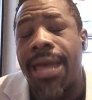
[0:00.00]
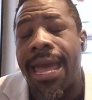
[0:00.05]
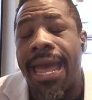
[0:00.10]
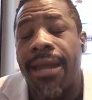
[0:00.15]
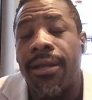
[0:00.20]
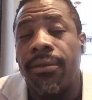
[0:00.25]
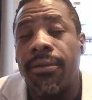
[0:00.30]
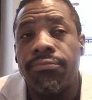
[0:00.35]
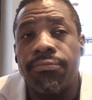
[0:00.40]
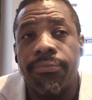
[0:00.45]

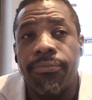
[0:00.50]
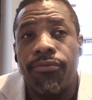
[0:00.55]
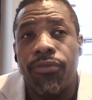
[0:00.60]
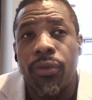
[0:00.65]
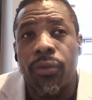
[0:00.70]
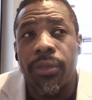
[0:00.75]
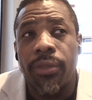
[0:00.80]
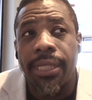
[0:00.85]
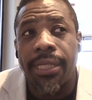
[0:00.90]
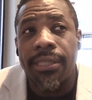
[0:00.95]
add
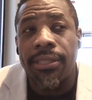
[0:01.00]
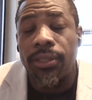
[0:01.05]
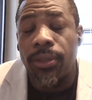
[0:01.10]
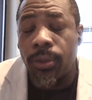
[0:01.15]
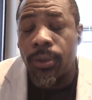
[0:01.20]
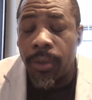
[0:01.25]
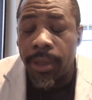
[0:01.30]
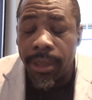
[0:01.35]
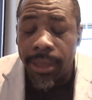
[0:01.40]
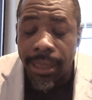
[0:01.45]
few things
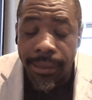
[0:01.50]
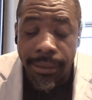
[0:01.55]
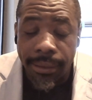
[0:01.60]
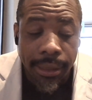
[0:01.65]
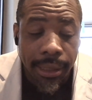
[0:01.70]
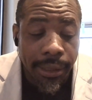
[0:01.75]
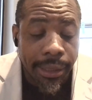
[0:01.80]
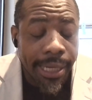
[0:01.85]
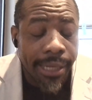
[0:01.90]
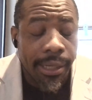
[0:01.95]
to it
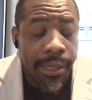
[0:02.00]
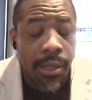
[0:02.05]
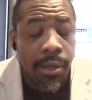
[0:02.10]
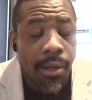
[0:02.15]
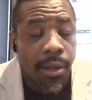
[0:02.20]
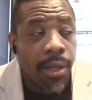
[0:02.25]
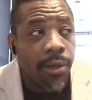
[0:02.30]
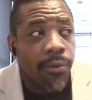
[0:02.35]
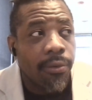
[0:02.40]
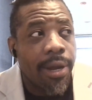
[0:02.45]
until you get the
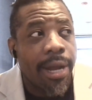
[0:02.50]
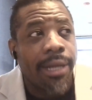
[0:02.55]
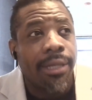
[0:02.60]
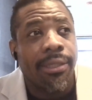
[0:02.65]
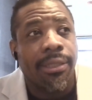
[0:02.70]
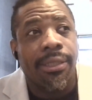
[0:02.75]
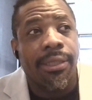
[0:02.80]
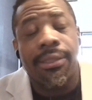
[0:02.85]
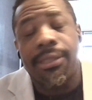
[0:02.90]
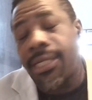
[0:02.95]
color
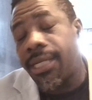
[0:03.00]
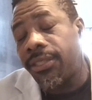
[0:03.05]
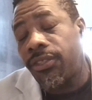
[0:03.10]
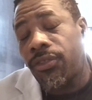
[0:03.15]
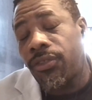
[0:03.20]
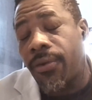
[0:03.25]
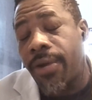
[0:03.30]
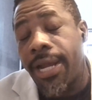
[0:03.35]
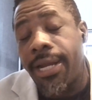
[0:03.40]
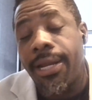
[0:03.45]
right and the
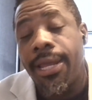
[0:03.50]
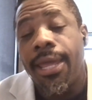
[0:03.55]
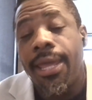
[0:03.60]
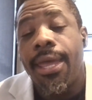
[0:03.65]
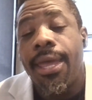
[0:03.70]
texture right,